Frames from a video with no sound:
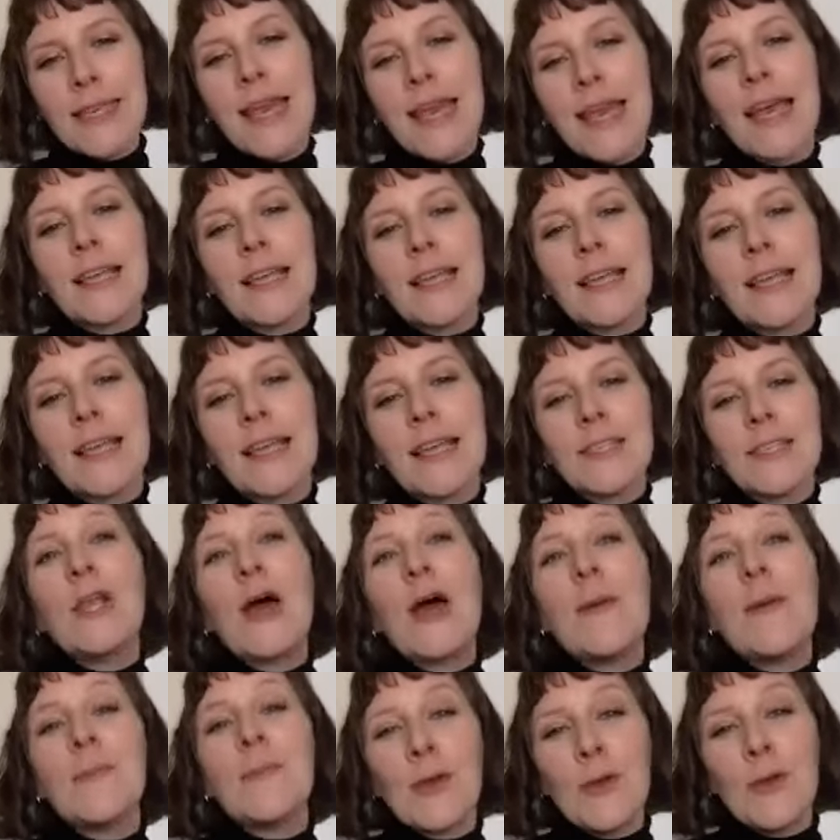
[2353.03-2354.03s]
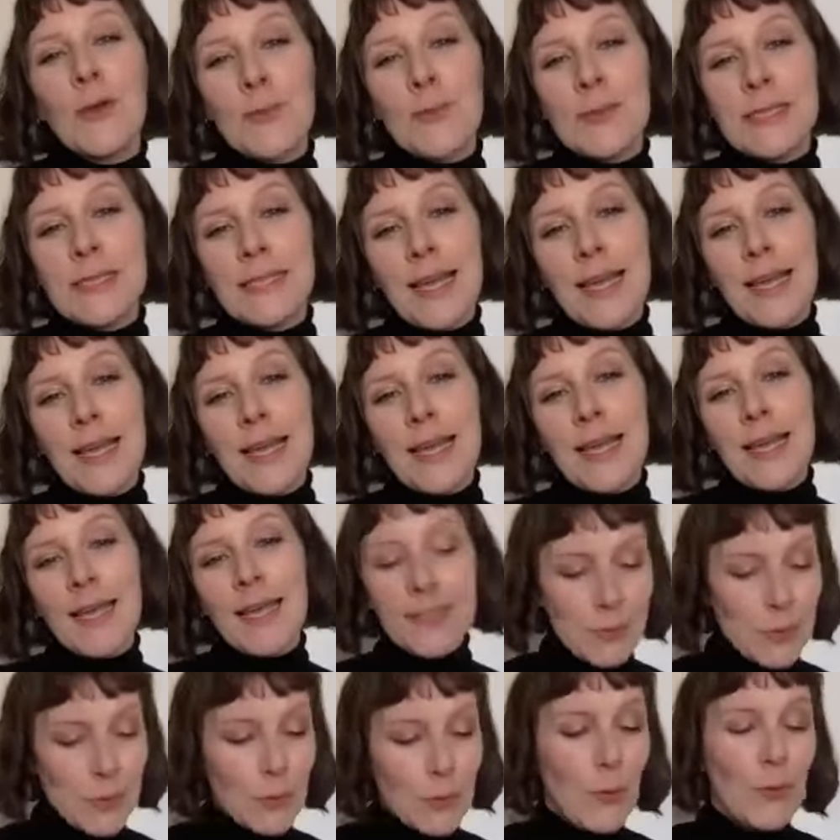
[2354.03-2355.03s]
But yeah, so you learn by your mistakes
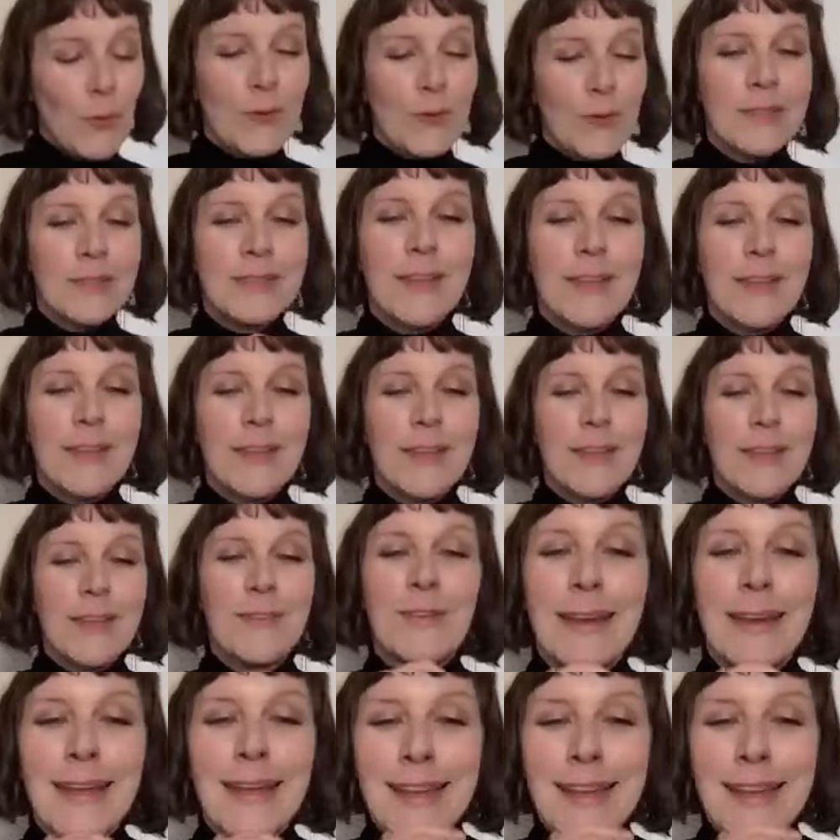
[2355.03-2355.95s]
for sure, definitely.